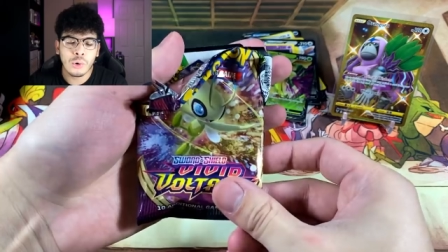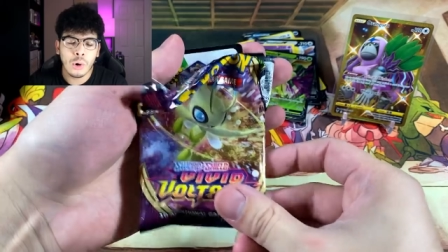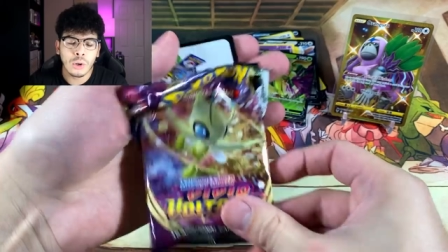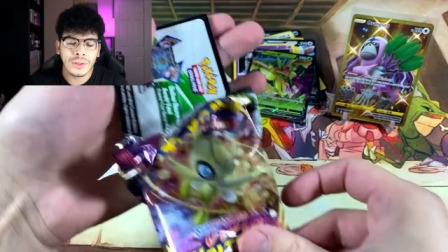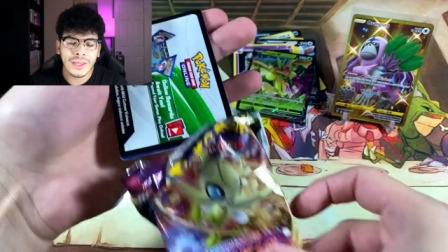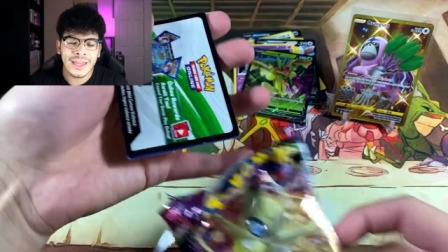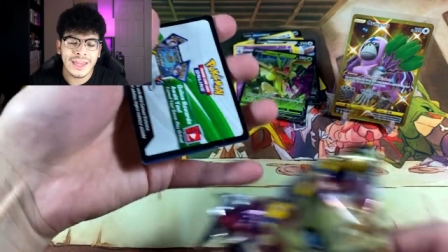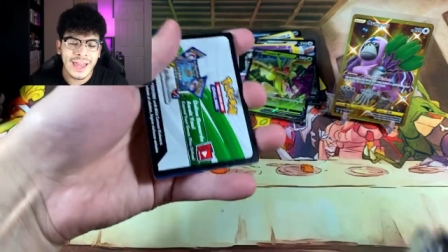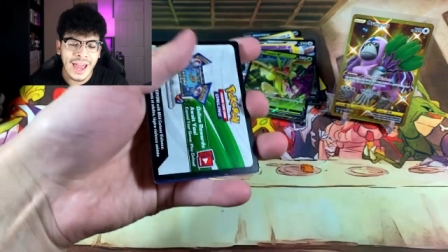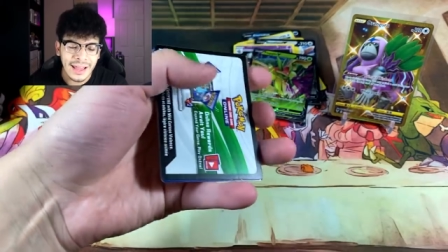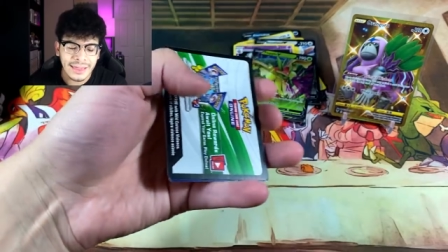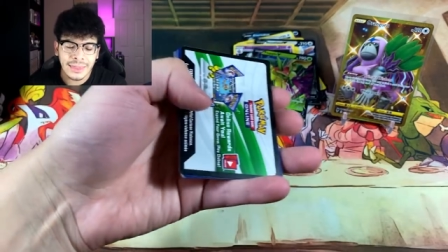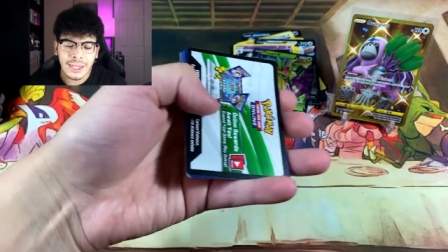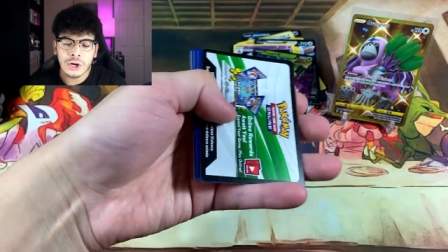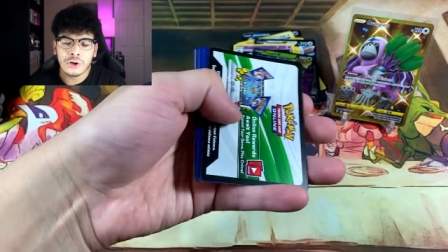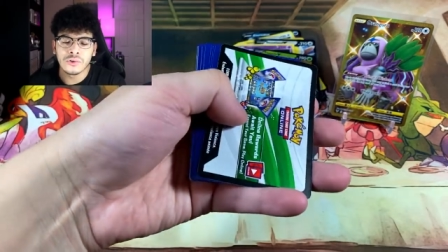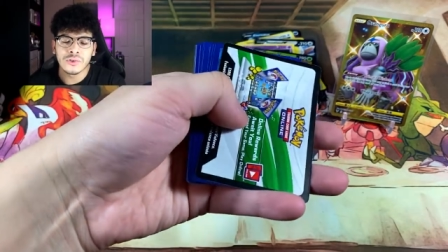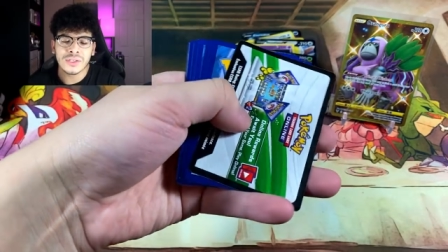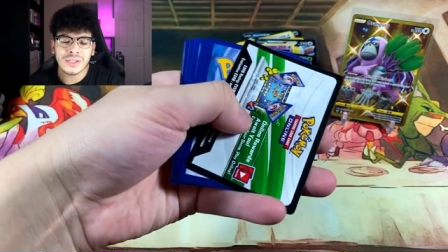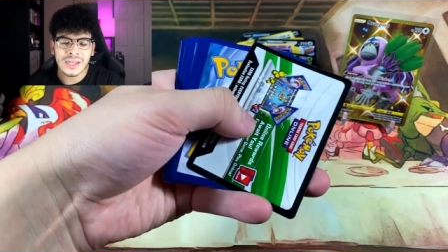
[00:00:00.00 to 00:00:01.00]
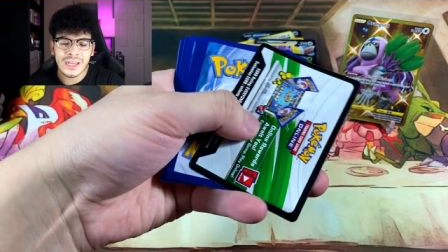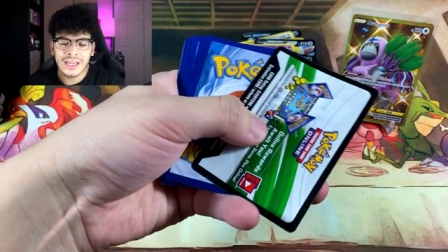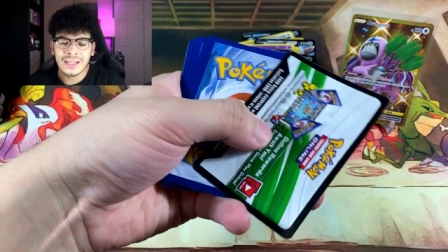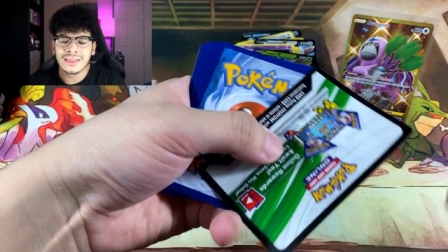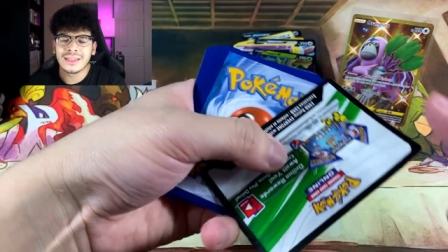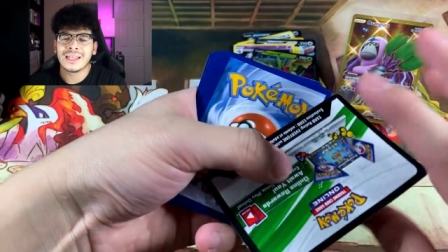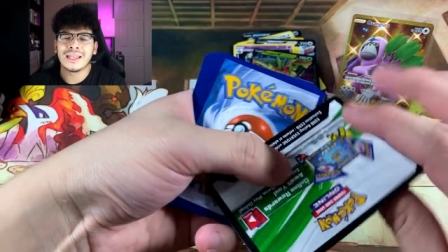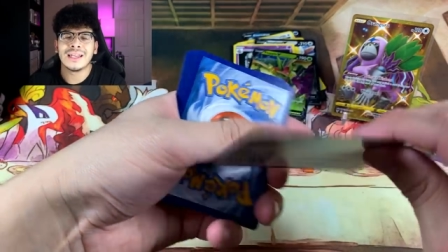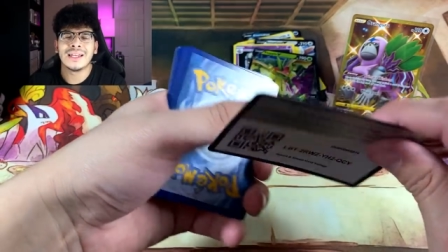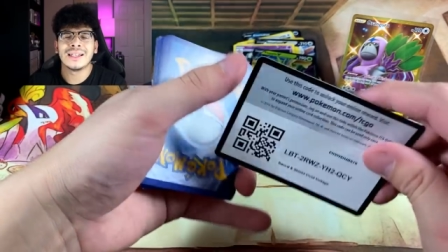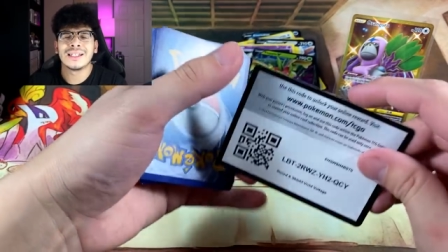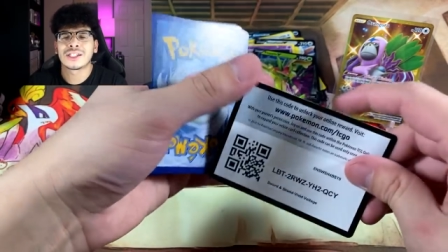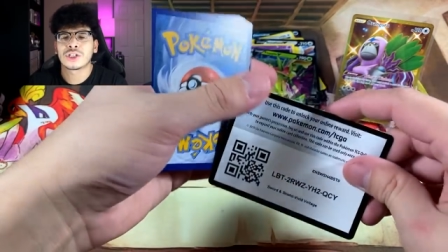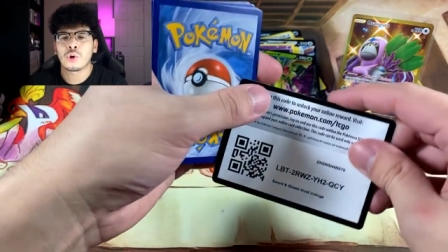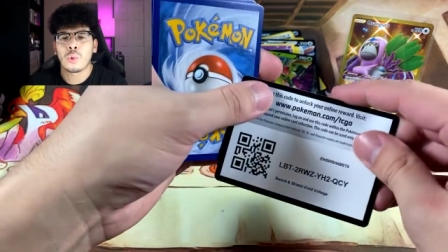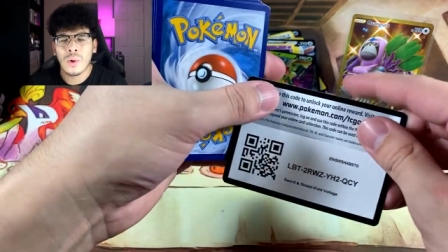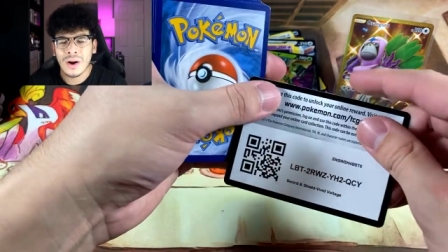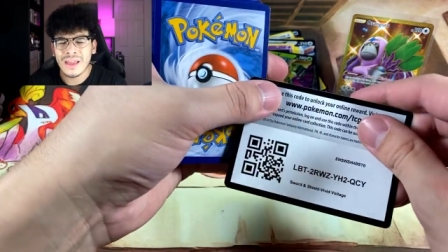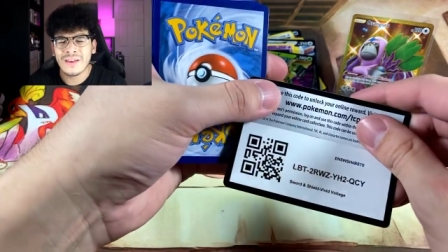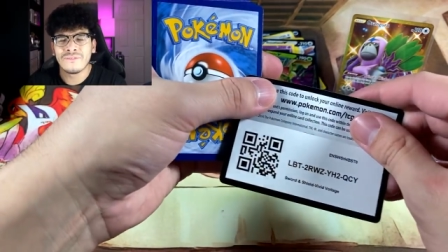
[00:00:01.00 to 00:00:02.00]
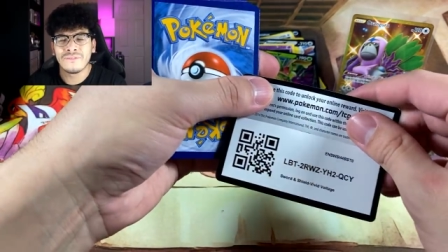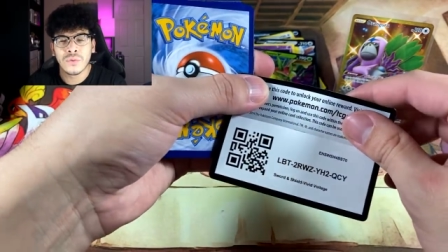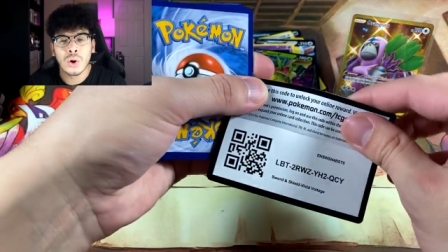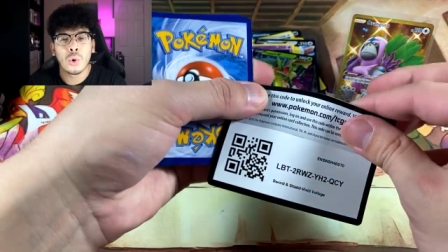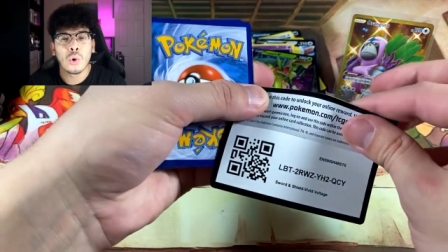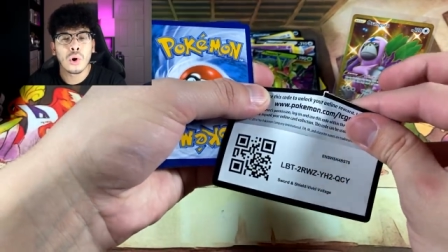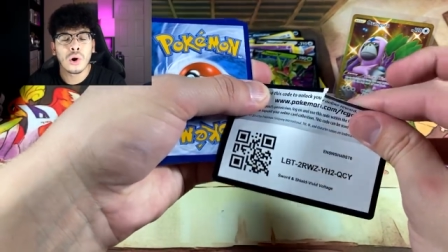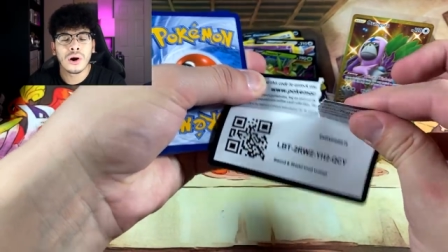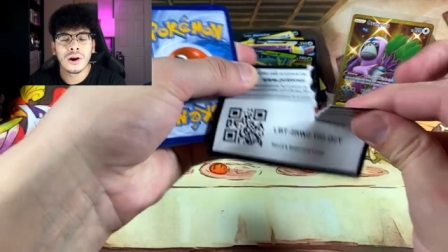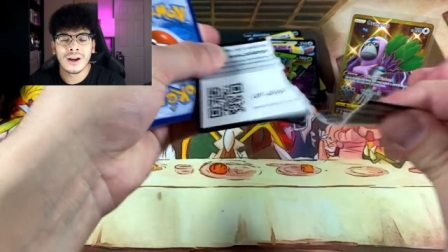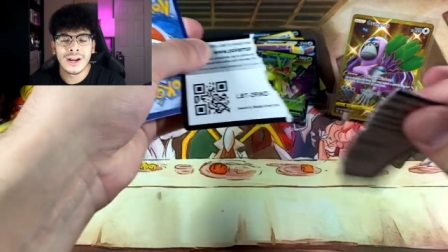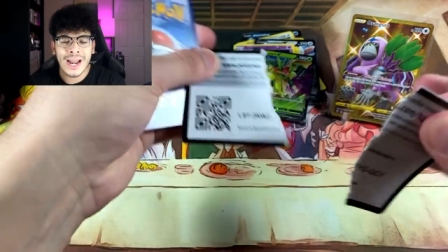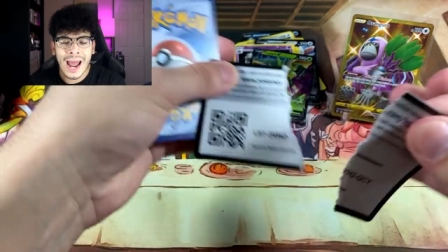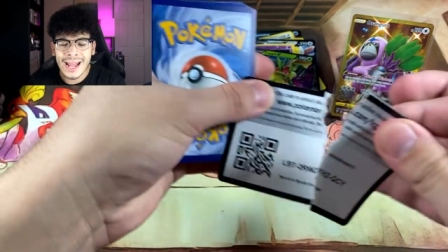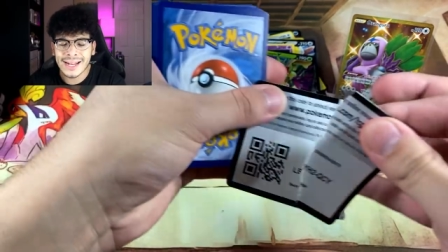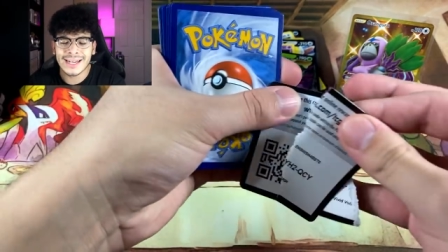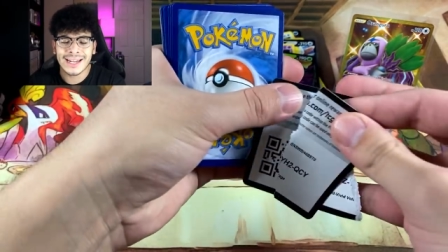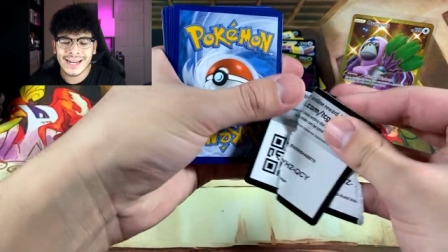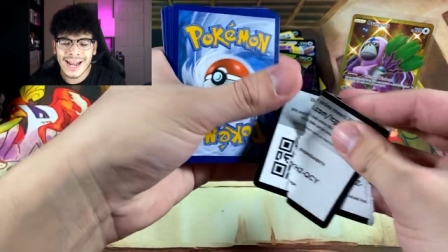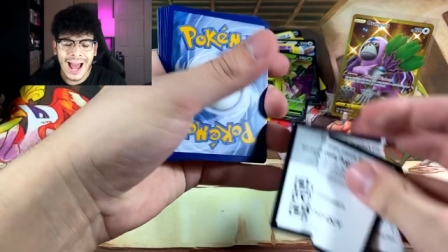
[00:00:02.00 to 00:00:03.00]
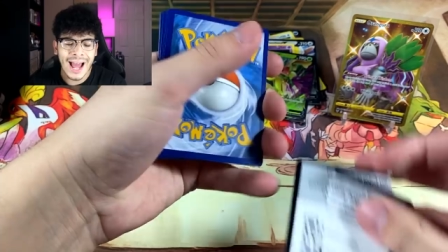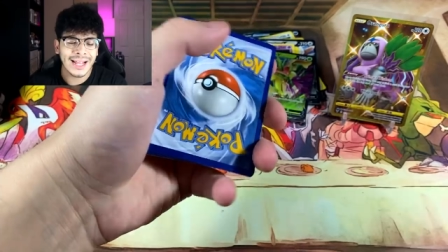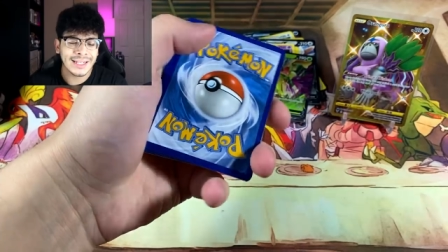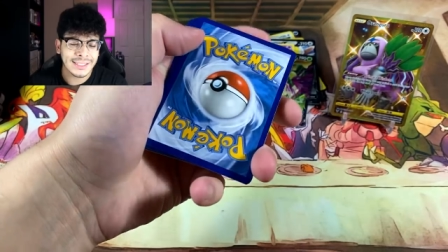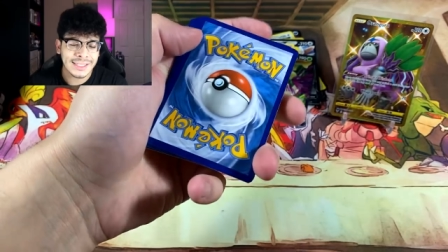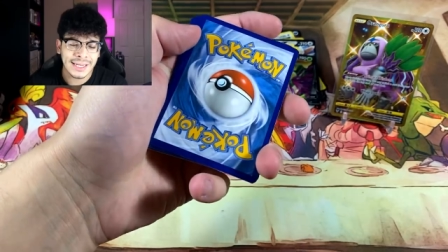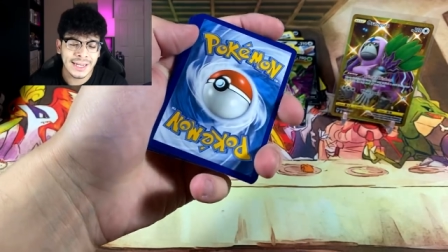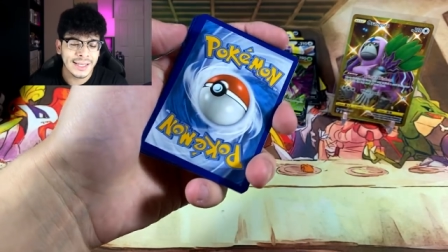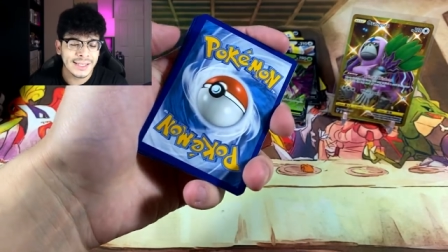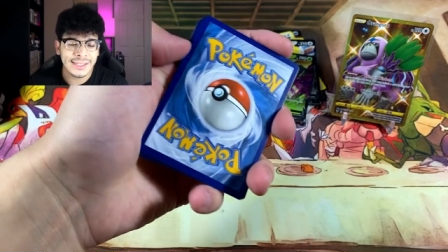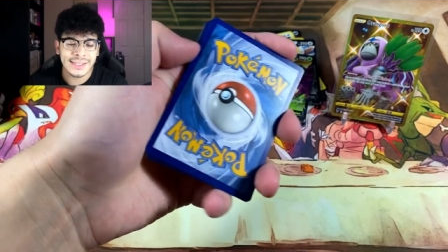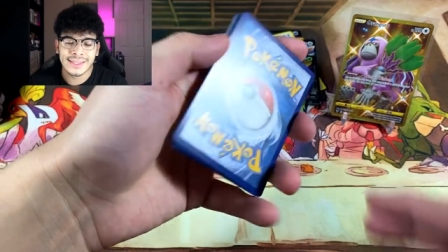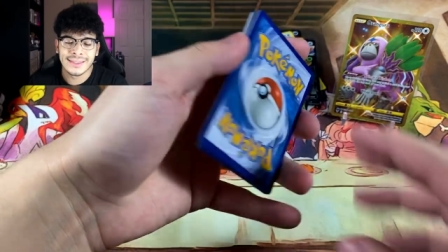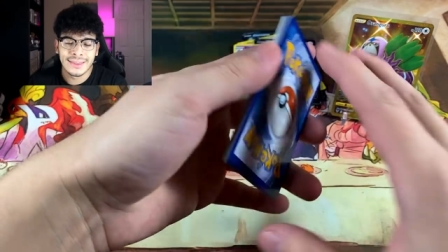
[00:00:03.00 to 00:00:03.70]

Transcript: you only get those in the 24.99 tins,